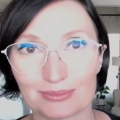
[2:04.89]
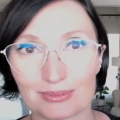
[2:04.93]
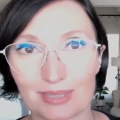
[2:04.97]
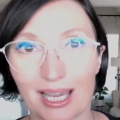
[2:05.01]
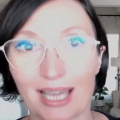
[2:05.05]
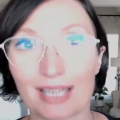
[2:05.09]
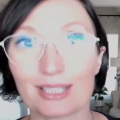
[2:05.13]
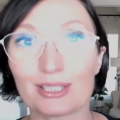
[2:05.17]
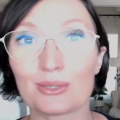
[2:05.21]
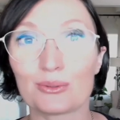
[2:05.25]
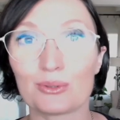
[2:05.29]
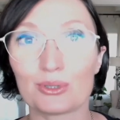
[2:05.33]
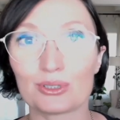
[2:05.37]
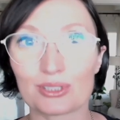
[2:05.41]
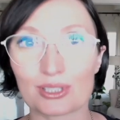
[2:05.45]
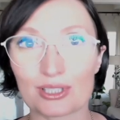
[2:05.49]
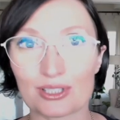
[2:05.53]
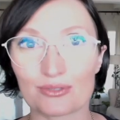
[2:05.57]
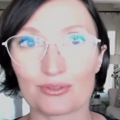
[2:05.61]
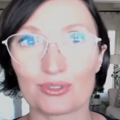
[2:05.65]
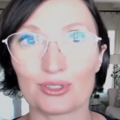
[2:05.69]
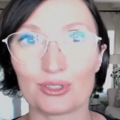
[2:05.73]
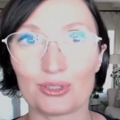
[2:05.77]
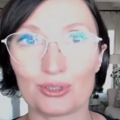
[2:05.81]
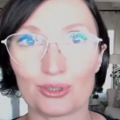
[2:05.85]
I don't want this
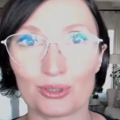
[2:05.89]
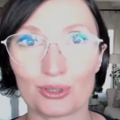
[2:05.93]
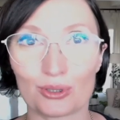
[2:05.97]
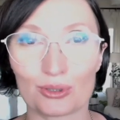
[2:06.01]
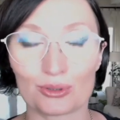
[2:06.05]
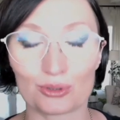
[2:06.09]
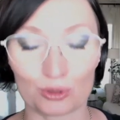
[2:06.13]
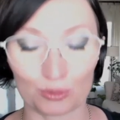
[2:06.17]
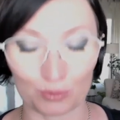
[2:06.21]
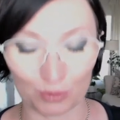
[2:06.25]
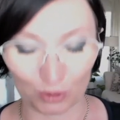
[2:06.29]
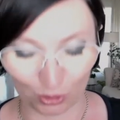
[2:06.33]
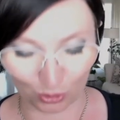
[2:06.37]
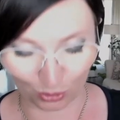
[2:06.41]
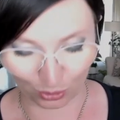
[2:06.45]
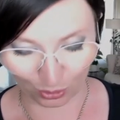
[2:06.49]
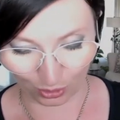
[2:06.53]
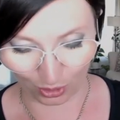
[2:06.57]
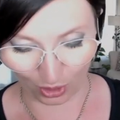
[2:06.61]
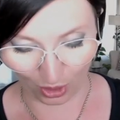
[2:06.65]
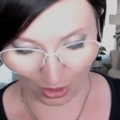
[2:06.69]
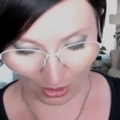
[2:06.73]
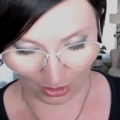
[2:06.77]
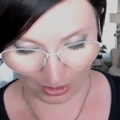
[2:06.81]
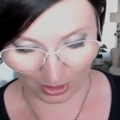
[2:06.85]
video to be too
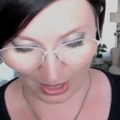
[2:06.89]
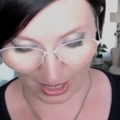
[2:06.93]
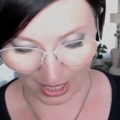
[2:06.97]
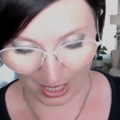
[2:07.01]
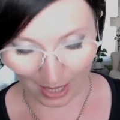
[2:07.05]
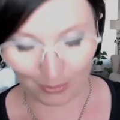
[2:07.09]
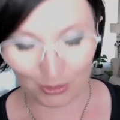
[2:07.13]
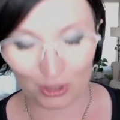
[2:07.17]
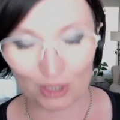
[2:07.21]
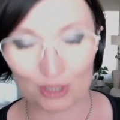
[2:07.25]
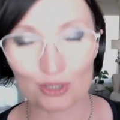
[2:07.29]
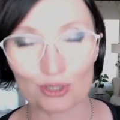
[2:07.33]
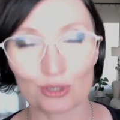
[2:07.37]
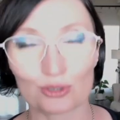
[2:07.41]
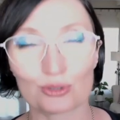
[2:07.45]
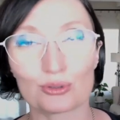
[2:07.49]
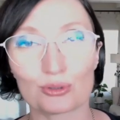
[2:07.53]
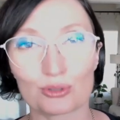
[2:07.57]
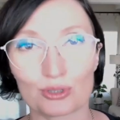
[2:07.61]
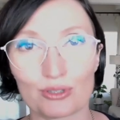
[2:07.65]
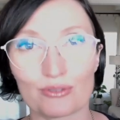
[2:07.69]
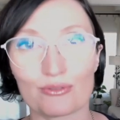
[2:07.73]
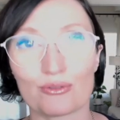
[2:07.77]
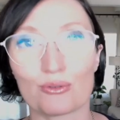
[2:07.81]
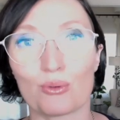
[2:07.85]
long. I'm just going to
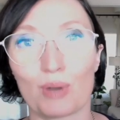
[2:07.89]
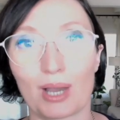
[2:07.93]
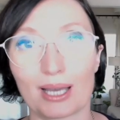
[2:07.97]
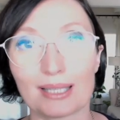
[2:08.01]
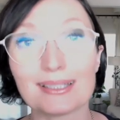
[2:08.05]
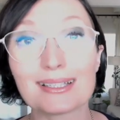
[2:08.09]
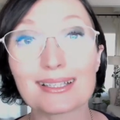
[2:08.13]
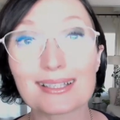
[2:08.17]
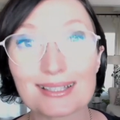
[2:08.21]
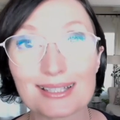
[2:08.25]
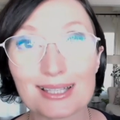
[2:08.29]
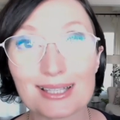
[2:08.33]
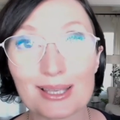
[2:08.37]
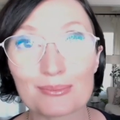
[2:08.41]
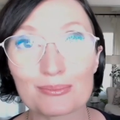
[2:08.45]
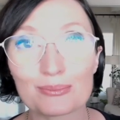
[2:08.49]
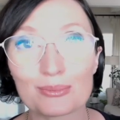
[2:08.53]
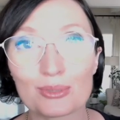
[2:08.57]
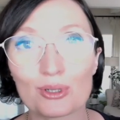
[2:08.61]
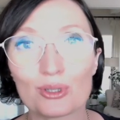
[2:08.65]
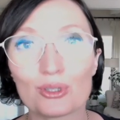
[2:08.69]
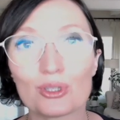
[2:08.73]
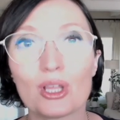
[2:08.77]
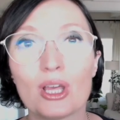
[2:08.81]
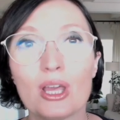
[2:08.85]
give one
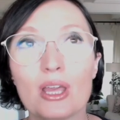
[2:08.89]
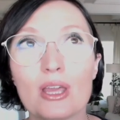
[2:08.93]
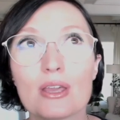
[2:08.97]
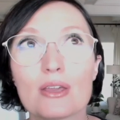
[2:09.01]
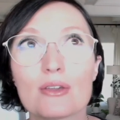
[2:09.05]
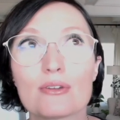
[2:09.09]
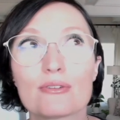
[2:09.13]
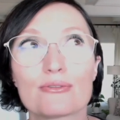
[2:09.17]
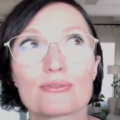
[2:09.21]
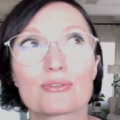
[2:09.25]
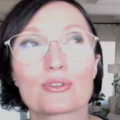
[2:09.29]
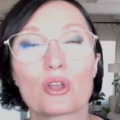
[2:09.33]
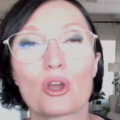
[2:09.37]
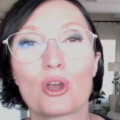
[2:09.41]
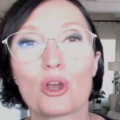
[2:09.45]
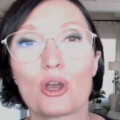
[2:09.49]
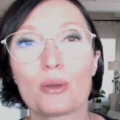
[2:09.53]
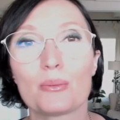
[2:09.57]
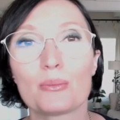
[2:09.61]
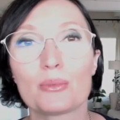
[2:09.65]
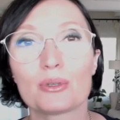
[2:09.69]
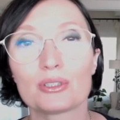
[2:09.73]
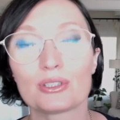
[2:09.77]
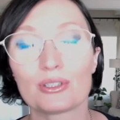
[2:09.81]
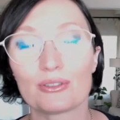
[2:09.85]
example
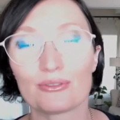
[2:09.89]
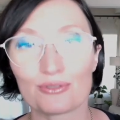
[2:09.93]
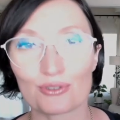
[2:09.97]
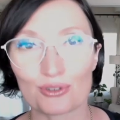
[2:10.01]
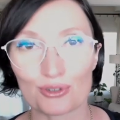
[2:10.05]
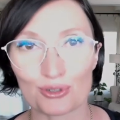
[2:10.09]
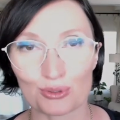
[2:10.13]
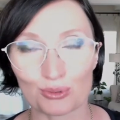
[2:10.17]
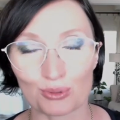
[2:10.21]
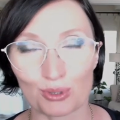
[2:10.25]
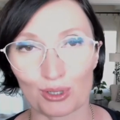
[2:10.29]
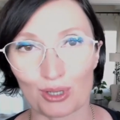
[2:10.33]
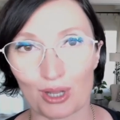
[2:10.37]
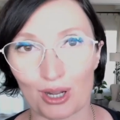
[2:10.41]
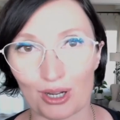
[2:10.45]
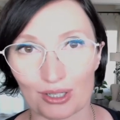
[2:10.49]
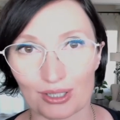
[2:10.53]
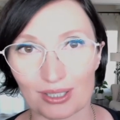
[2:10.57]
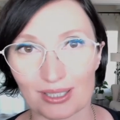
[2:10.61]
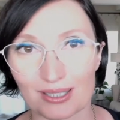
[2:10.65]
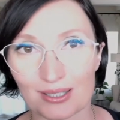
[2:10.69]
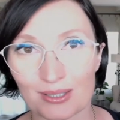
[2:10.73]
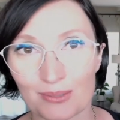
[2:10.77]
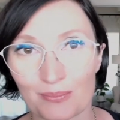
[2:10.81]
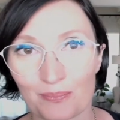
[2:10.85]
from the visual
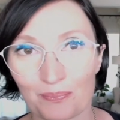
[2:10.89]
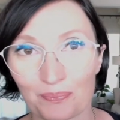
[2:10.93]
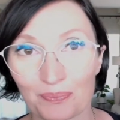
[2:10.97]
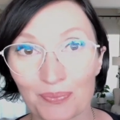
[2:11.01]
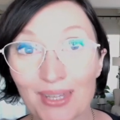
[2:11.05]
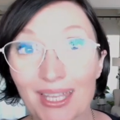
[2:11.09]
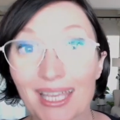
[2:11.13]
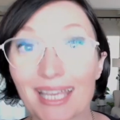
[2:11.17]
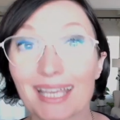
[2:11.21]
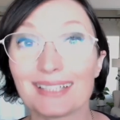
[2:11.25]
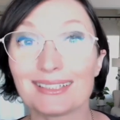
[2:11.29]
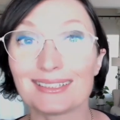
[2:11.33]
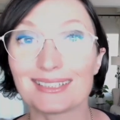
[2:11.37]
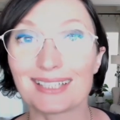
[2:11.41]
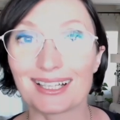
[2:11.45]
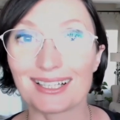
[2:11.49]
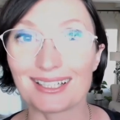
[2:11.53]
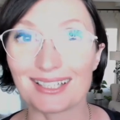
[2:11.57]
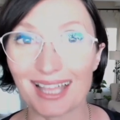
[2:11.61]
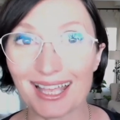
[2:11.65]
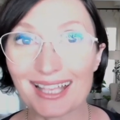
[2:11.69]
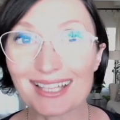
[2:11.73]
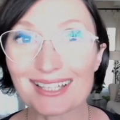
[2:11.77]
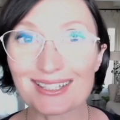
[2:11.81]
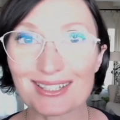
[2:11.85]
arts. And the
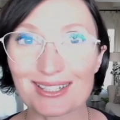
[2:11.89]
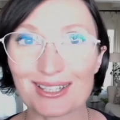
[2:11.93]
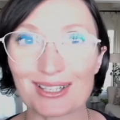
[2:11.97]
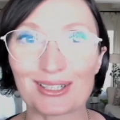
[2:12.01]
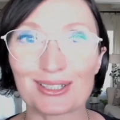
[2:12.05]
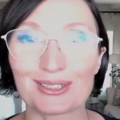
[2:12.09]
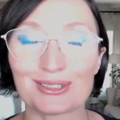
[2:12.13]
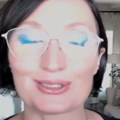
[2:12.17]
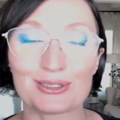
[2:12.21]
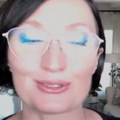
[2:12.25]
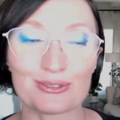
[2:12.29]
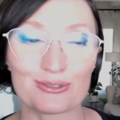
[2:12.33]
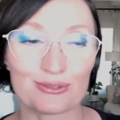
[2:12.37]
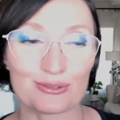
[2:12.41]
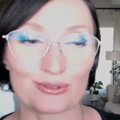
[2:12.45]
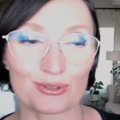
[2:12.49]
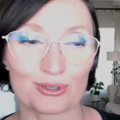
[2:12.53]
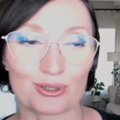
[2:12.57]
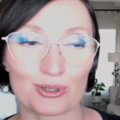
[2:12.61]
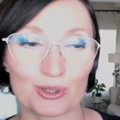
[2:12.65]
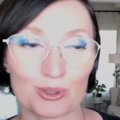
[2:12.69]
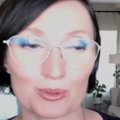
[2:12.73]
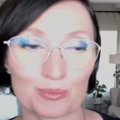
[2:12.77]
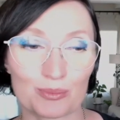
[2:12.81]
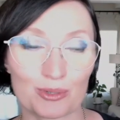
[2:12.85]
lesson
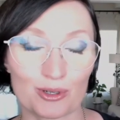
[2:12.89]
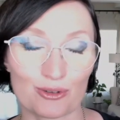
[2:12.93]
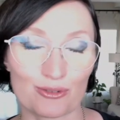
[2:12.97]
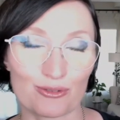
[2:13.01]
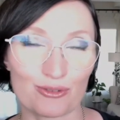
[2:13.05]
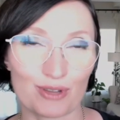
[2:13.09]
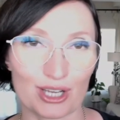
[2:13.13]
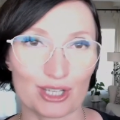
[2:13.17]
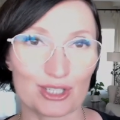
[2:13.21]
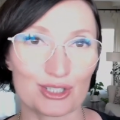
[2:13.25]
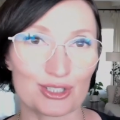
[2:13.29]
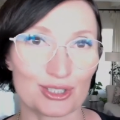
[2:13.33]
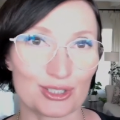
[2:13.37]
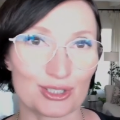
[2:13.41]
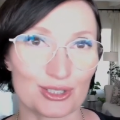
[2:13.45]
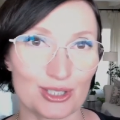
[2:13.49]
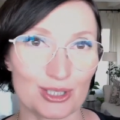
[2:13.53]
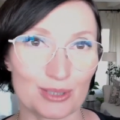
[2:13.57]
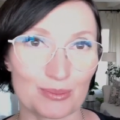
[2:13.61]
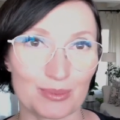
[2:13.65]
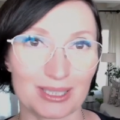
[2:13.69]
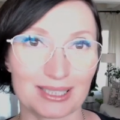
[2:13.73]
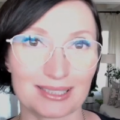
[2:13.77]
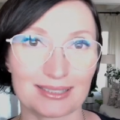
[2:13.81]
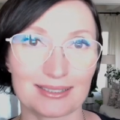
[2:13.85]
for
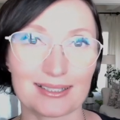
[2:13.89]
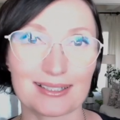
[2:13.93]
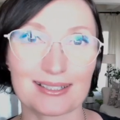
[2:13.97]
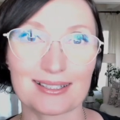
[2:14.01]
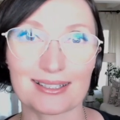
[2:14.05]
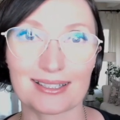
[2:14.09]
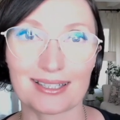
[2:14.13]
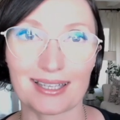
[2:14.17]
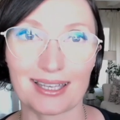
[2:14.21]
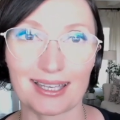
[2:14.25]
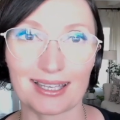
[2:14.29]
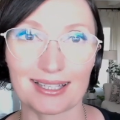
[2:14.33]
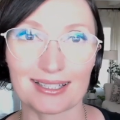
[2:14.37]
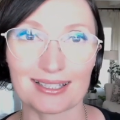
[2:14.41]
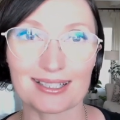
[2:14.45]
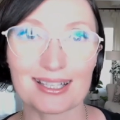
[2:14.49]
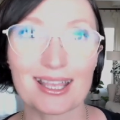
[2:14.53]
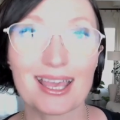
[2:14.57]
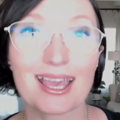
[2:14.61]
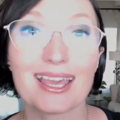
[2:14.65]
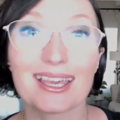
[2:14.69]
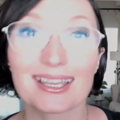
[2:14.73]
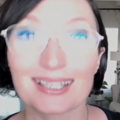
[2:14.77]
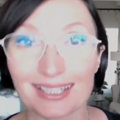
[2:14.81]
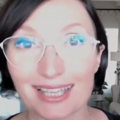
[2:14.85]
perfectionism in this case
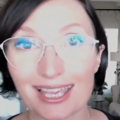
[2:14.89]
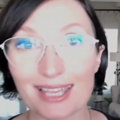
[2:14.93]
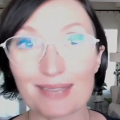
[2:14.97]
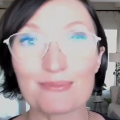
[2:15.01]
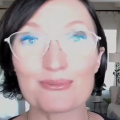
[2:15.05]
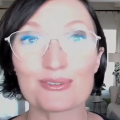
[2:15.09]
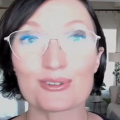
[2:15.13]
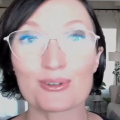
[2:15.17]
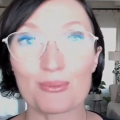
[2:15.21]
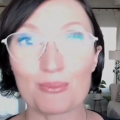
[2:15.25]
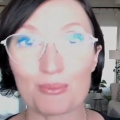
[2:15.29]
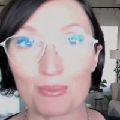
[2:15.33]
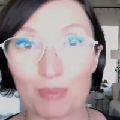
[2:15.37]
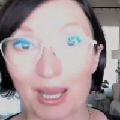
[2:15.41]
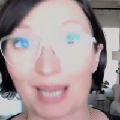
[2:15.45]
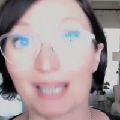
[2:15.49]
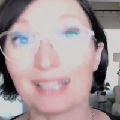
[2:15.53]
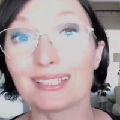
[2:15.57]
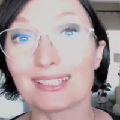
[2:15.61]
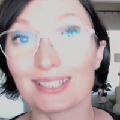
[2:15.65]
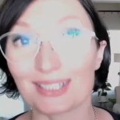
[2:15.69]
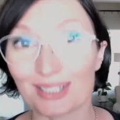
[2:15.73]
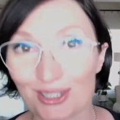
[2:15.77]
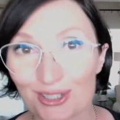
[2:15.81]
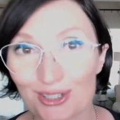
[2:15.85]
came from my
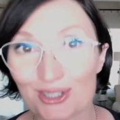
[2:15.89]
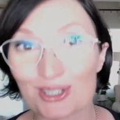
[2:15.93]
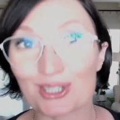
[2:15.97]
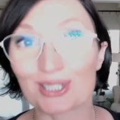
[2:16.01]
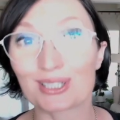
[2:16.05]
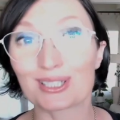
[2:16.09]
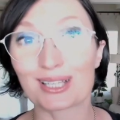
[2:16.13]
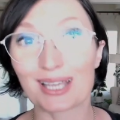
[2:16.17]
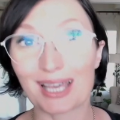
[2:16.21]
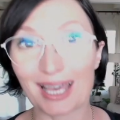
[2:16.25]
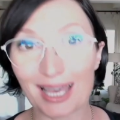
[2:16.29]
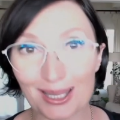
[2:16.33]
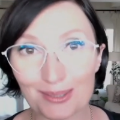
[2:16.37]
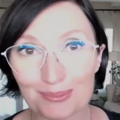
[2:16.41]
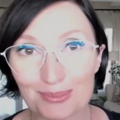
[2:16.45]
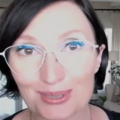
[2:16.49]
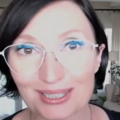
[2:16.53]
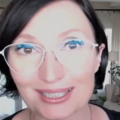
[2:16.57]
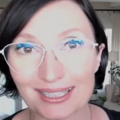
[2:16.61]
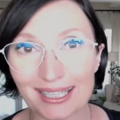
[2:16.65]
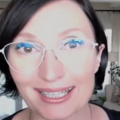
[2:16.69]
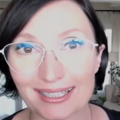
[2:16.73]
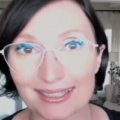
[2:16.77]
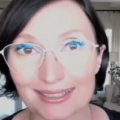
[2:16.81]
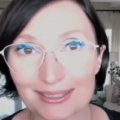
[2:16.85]
kitchen
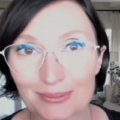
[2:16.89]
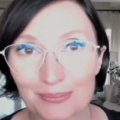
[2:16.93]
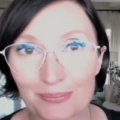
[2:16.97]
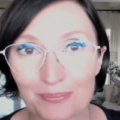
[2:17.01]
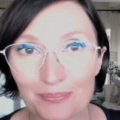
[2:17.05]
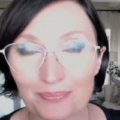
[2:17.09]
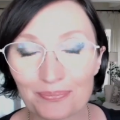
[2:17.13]
cabinet.